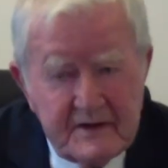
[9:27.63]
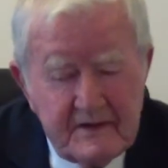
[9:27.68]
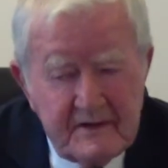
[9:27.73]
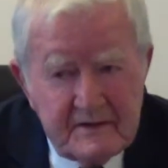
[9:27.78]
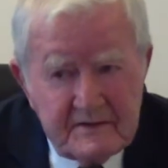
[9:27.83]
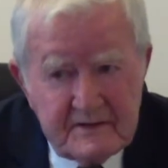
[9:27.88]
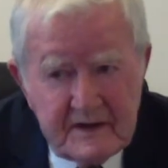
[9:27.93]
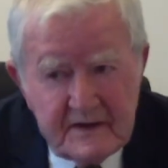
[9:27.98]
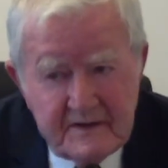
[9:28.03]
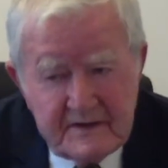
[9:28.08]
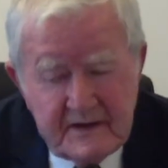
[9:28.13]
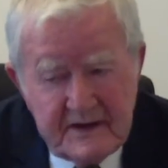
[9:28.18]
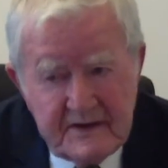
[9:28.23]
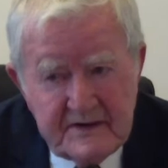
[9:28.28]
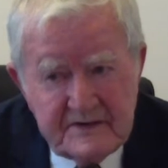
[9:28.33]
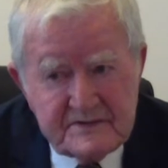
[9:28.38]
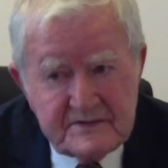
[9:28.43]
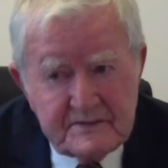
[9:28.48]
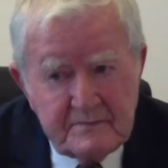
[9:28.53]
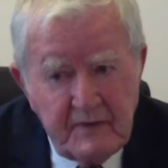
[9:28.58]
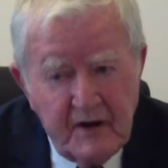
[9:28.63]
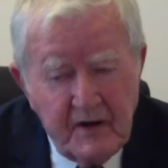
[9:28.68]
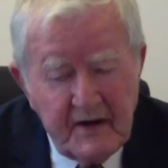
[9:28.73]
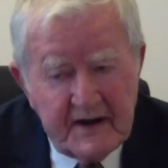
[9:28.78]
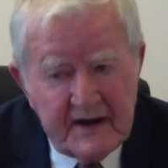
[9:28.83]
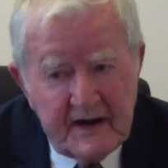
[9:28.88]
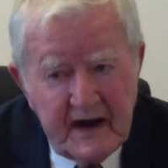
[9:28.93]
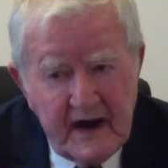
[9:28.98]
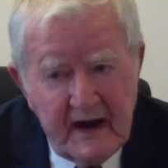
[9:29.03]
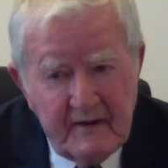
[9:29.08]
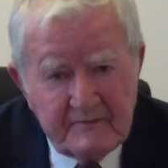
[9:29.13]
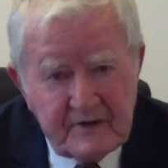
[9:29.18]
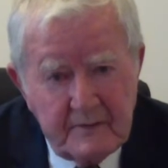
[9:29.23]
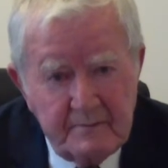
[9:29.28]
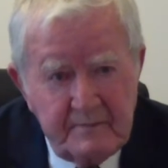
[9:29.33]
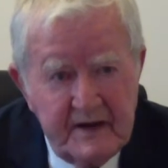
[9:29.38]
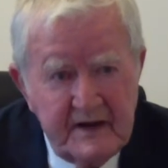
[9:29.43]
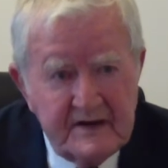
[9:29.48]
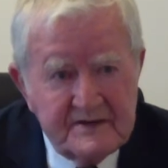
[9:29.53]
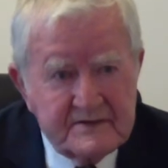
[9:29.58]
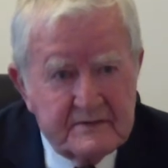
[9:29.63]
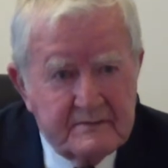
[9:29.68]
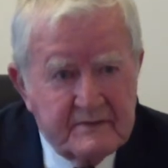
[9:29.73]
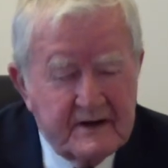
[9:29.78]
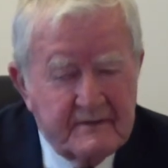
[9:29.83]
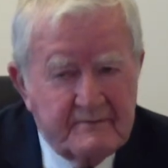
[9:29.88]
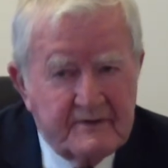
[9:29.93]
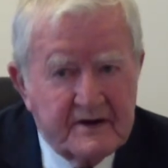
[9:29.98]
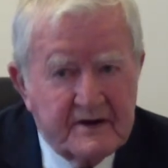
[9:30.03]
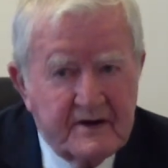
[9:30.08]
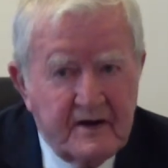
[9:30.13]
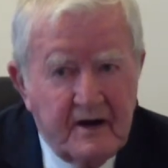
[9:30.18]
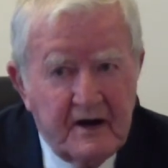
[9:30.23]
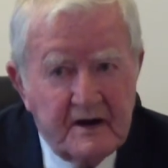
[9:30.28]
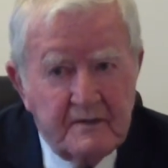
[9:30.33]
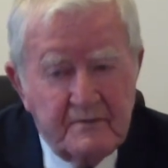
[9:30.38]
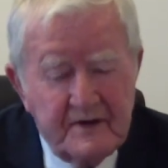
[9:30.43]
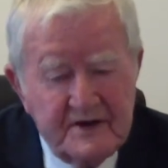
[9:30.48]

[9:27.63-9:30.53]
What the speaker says: these morning after pills, or whatever they call them,